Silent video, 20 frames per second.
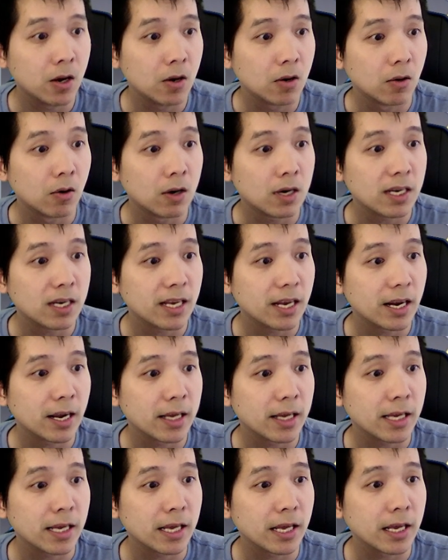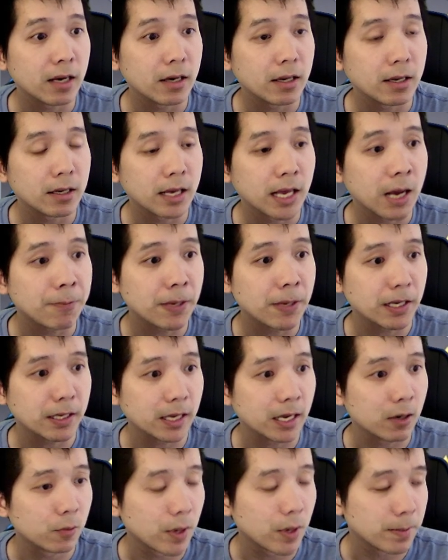or getting epic
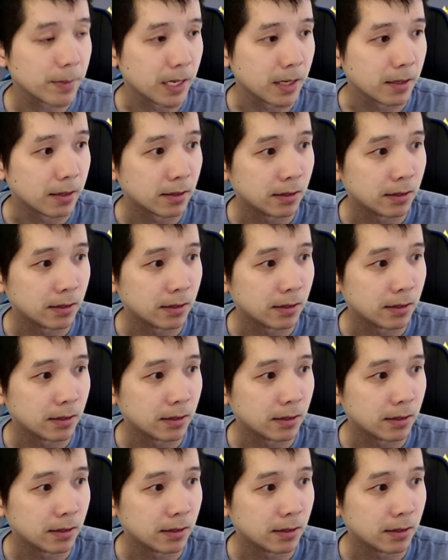equipment,